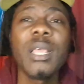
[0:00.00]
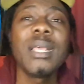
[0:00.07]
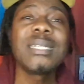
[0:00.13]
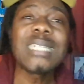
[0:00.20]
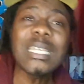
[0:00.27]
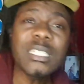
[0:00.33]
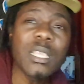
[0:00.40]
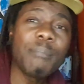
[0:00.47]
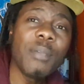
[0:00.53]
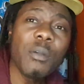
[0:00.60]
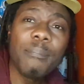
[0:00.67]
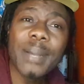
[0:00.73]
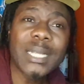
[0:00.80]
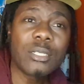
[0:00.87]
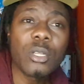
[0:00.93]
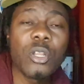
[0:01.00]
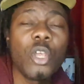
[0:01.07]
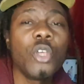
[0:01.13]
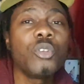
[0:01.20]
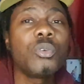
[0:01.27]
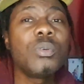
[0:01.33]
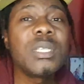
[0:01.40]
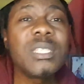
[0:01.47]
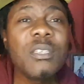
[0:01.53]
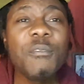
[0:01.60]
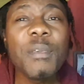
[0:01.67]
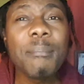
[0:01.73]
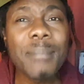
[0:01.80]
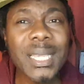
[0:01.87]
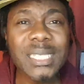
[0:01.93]
touch the bell button to receive
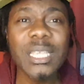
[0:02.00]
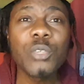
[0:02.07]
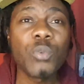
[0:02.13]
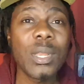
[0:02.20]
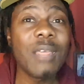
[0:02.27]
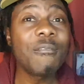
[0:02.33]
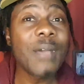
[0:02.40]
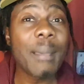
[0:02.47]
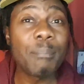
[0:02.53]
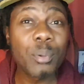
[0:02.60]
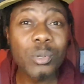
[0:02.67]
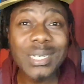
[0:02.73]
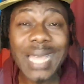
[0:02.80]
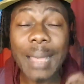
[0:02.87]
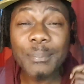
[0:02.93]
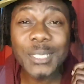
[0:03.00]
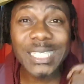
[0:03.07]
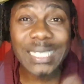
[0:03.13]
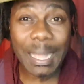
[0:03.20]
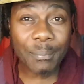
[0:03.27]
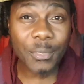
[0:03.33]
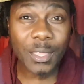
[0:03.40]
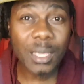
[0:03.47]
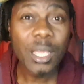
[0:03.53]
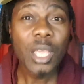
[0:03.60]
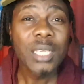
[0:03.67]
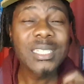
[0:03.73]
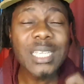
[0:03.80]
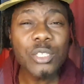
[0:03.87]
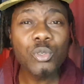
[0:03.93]
a message whenever I put up something,
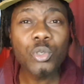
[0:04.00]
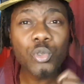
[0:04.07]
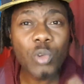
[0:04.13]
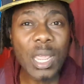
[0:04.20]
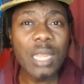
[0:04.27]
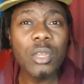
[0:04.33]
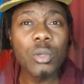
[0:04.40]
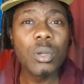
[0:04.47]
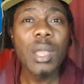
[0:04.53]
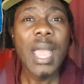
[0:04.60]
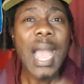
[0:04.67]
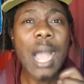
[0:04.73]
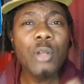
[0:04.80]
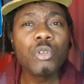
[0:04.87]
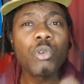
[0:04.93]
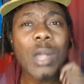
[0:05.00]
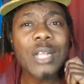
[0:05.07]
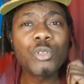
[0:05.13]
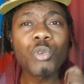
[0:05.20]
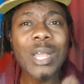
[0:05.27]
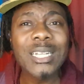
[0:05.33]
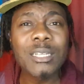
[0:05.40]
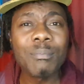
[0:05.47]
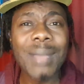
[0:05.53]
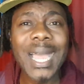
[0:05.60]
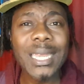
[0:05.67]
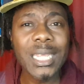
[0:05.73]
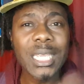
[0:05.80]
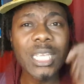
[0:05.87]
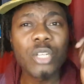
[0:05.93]
just to train you how to attract
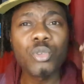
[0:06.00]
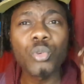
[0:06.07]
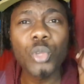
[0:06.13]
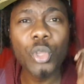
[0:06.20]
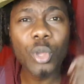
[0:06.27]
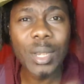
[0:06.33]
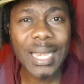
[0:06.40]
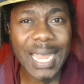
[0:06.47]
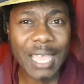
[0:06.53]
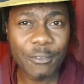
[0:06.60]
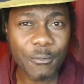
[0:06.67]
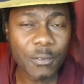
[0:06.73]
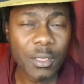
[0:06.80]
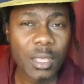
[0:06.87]
money into your life.